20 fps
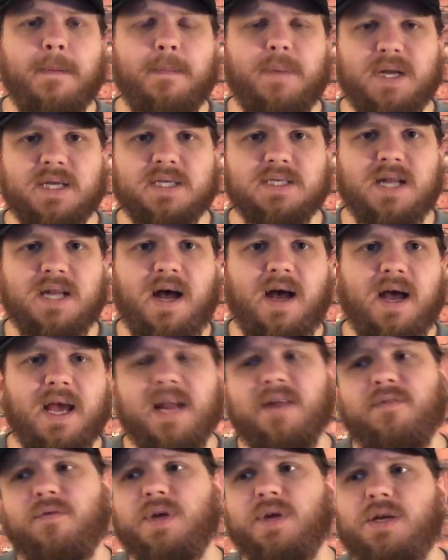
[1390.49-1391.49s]
But it's not.
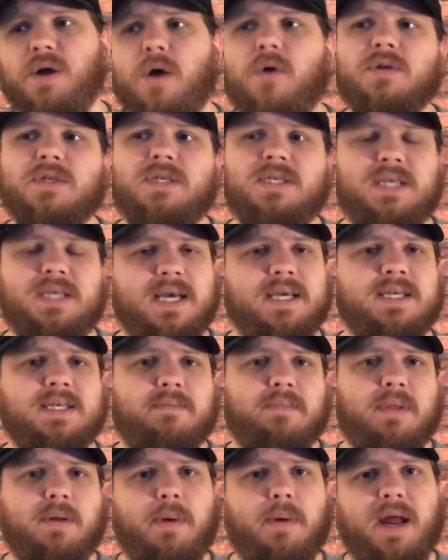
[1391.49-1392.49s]
And if we don't say
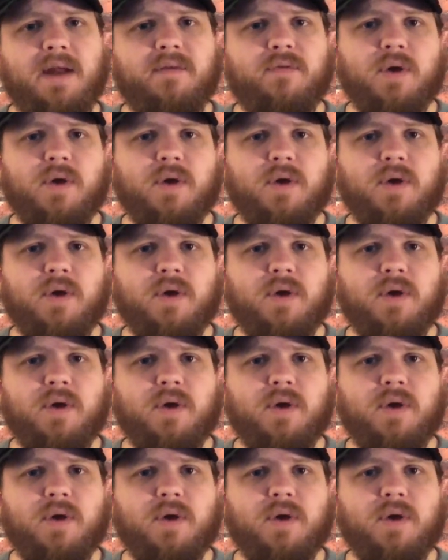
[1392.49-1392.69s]
something about it,